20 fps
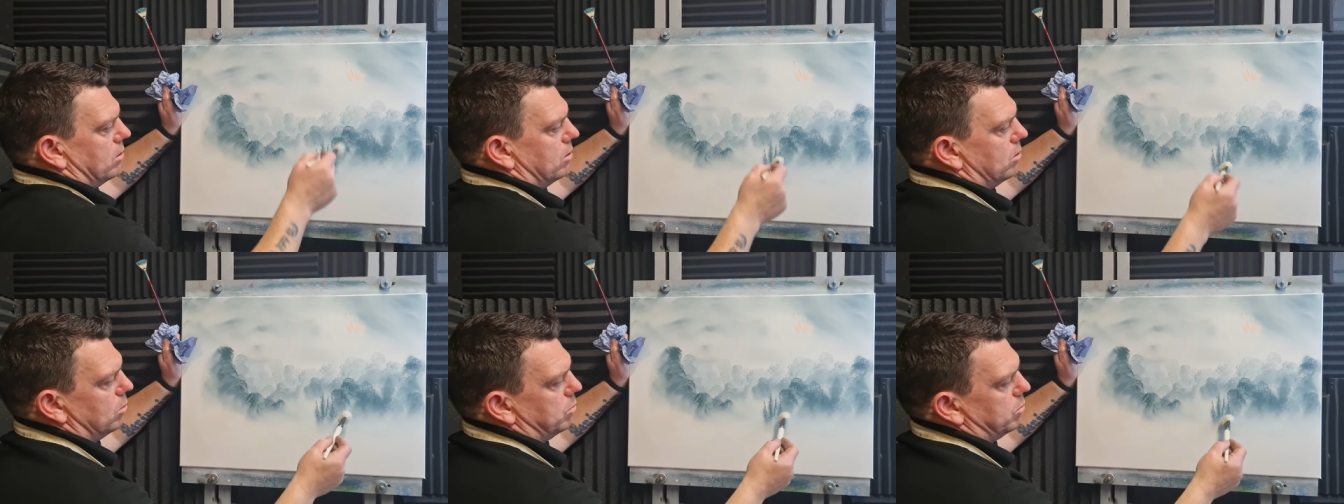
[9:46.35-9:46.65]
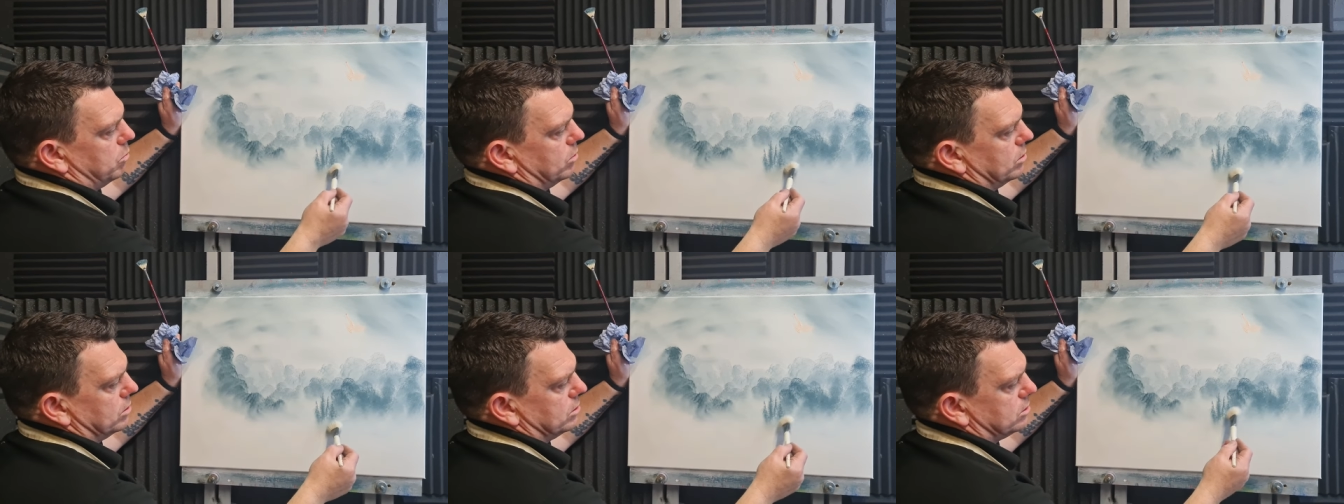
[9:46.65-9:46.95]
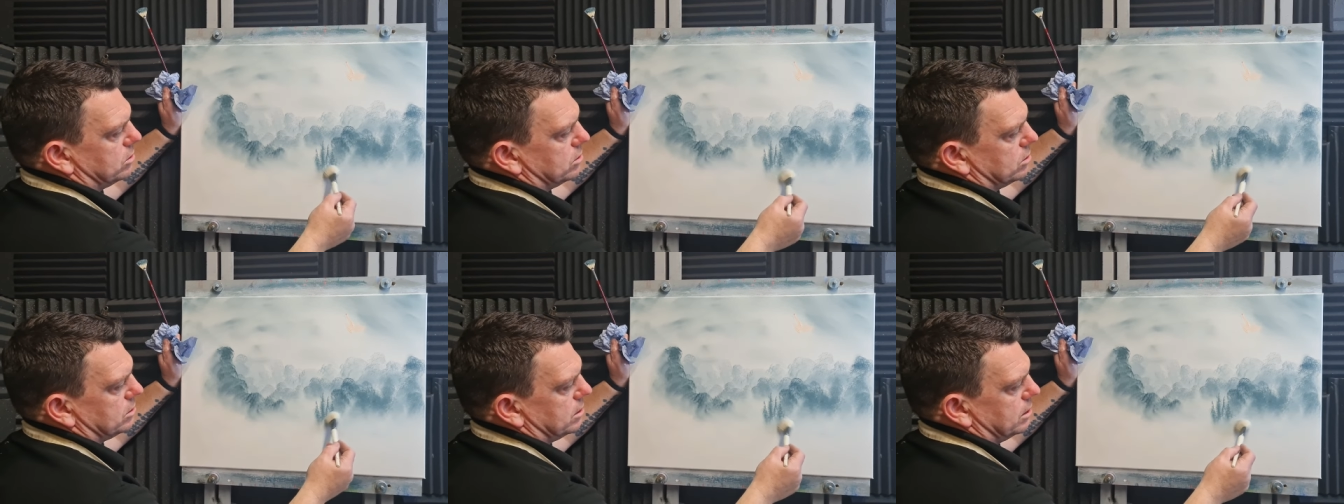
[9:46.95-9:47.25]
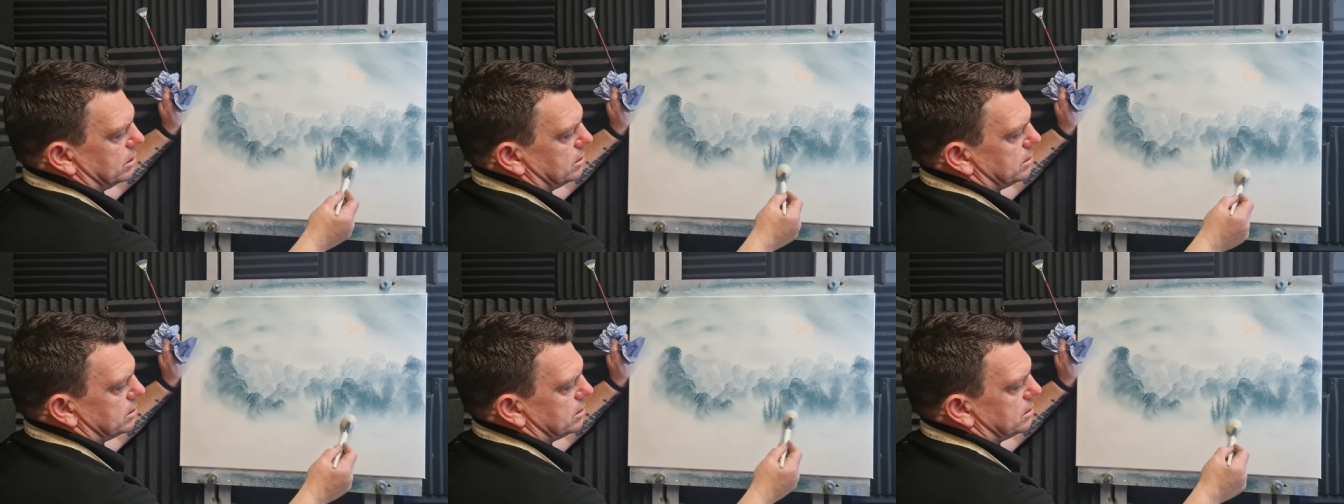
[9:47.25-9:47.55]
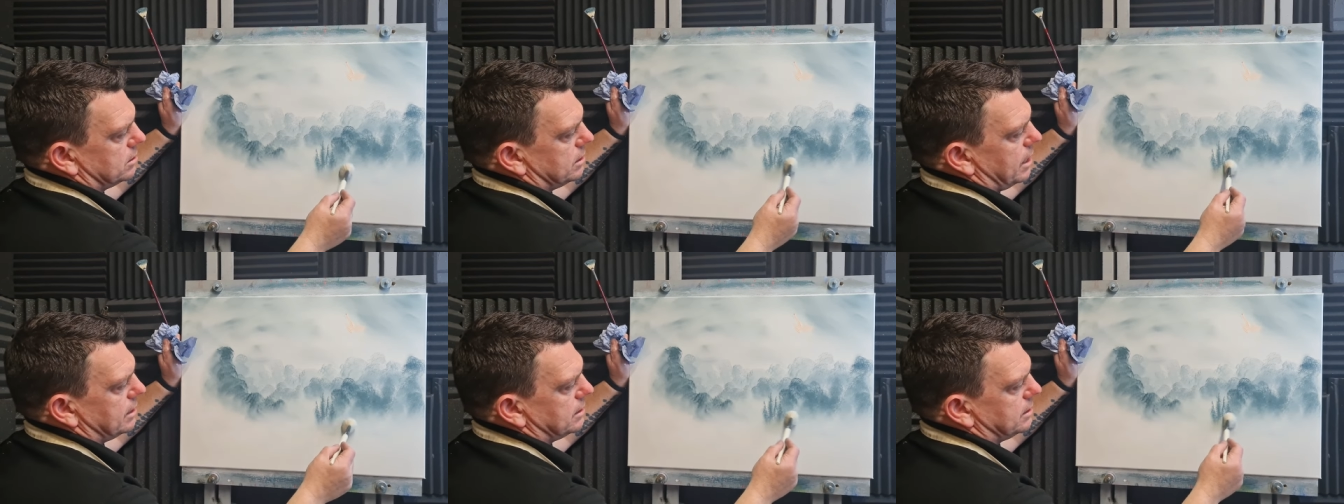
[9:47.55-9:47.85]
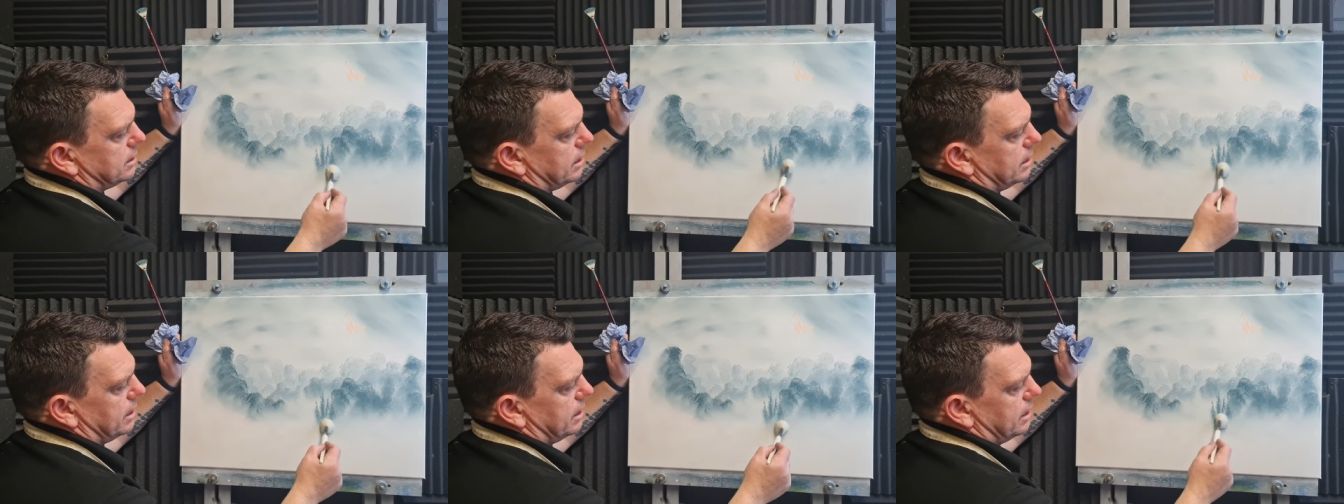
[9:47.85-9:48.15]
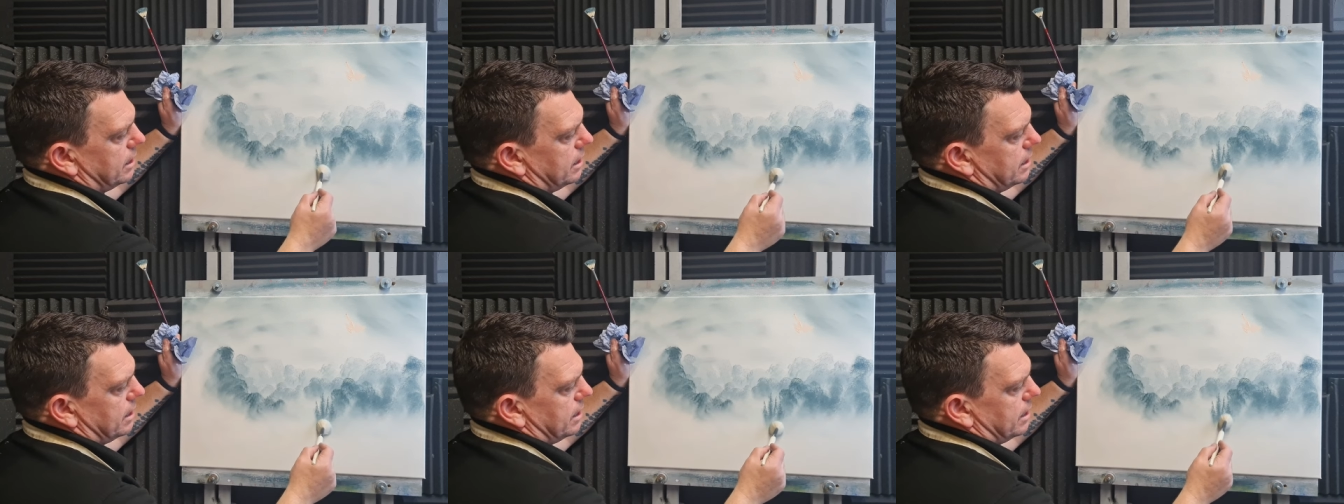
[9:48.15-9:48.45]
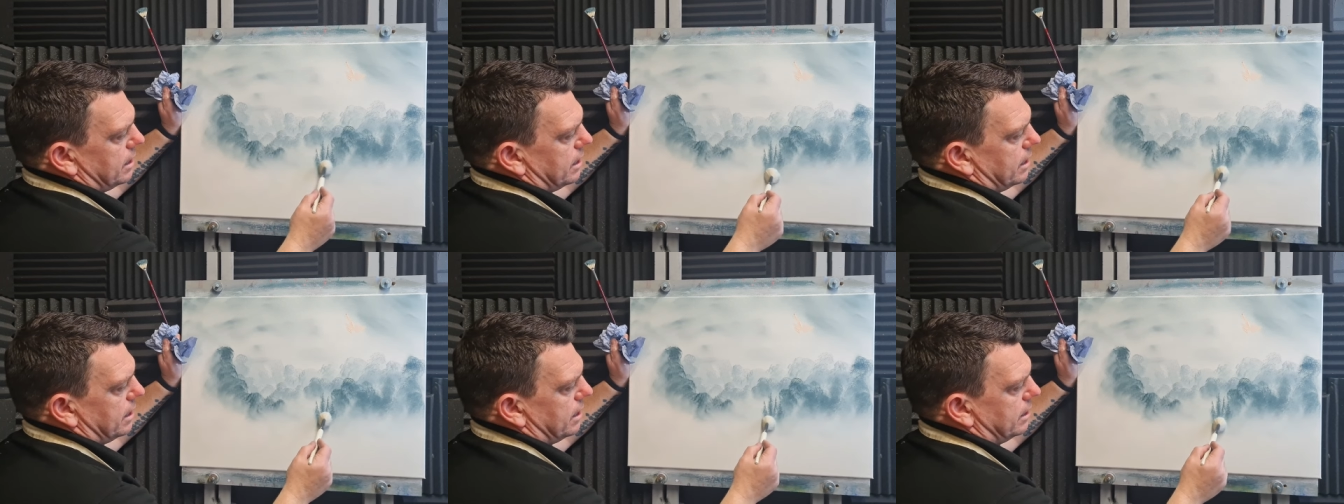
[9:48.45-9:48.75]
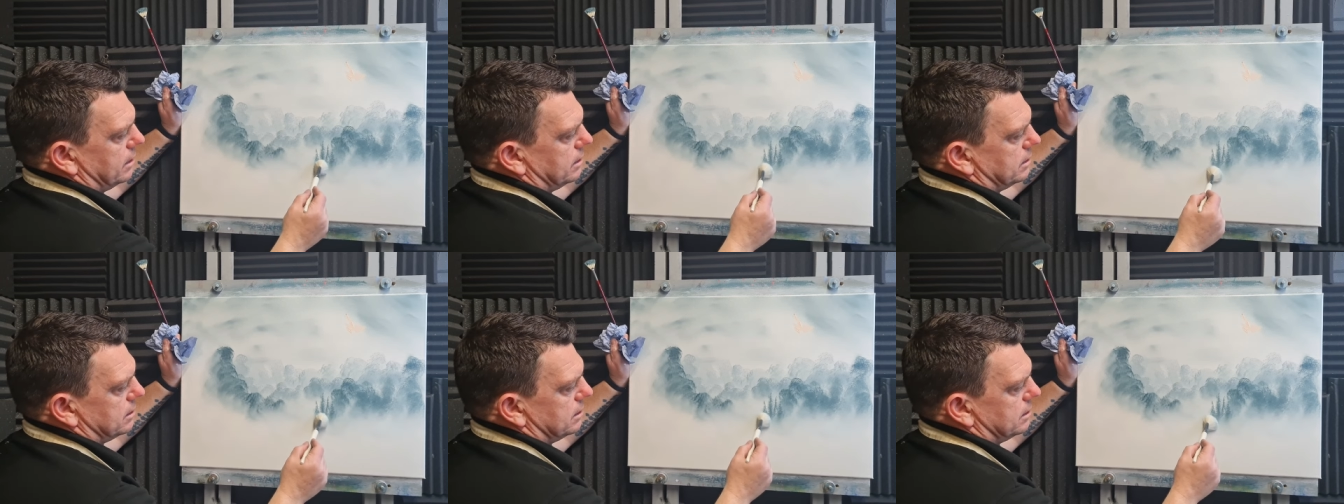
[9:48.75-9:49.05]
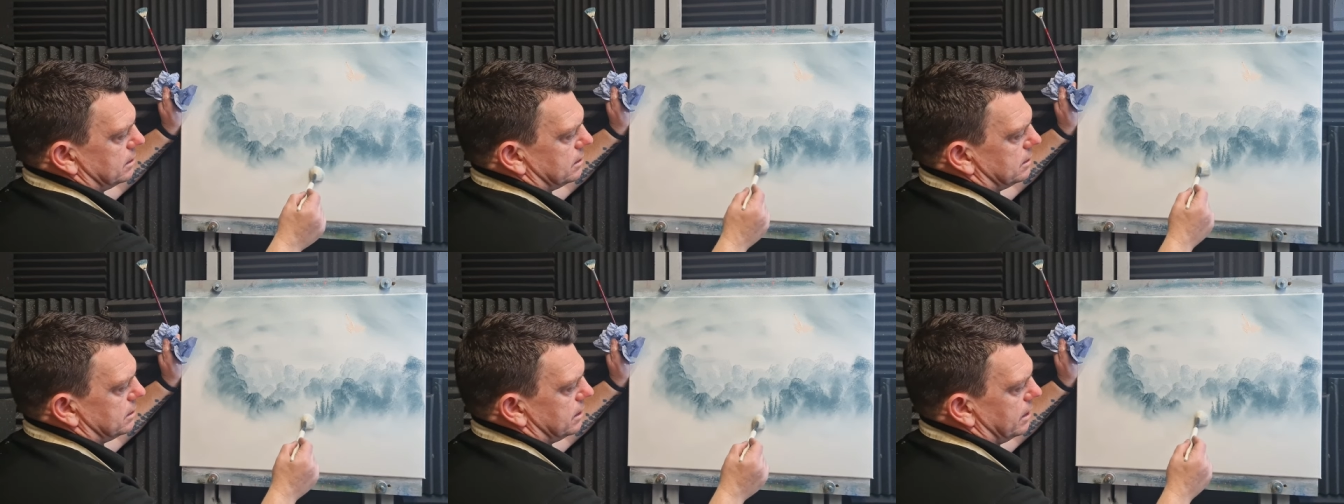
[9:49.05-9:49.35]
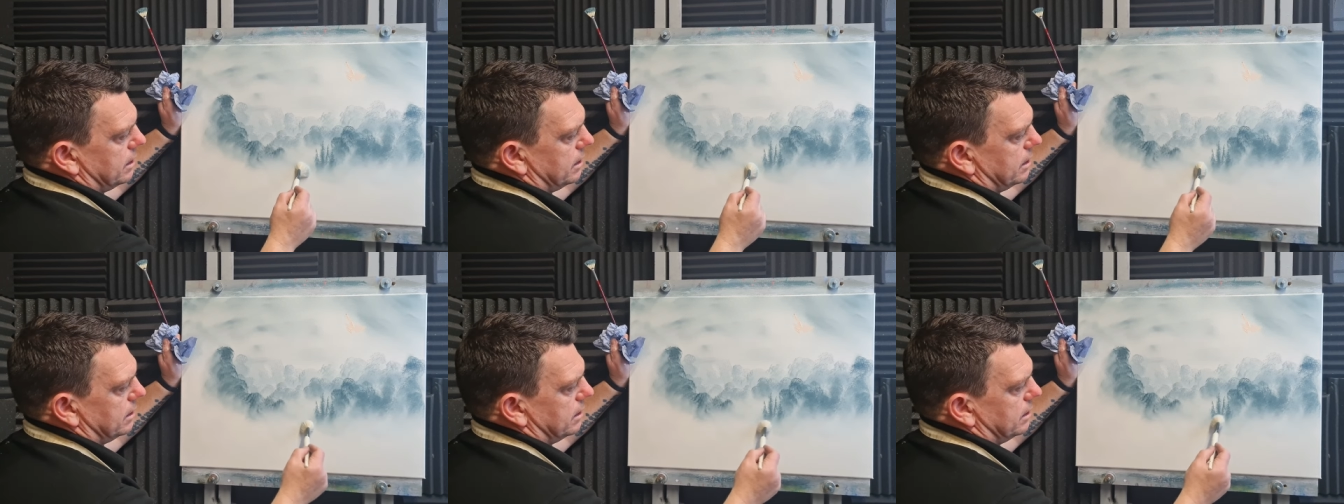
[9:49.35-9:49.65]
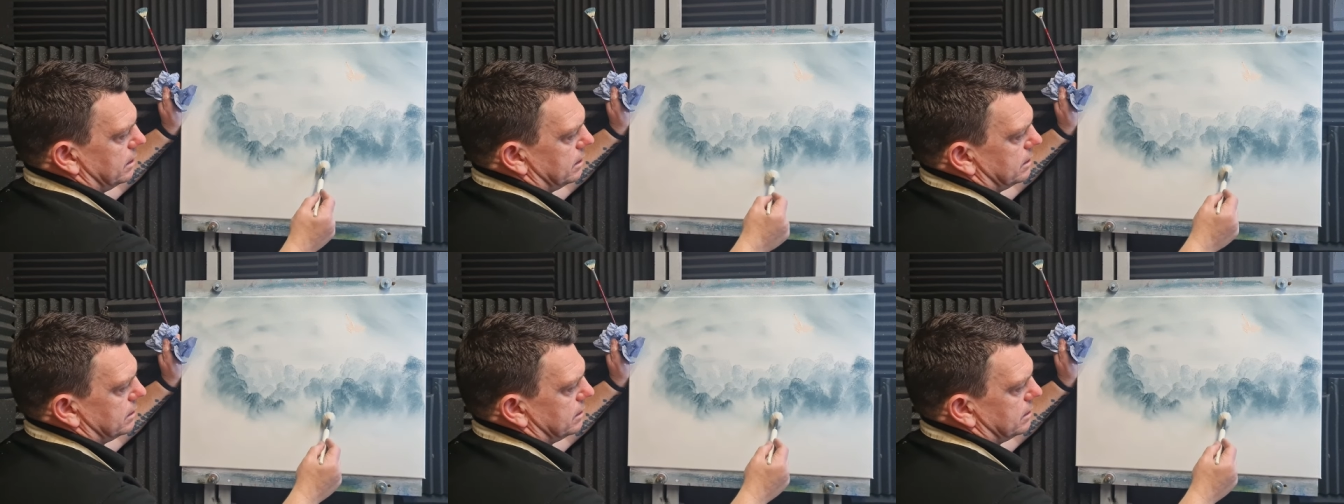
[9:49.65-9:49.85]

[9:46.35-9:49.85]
upwards, just to set it into the scene.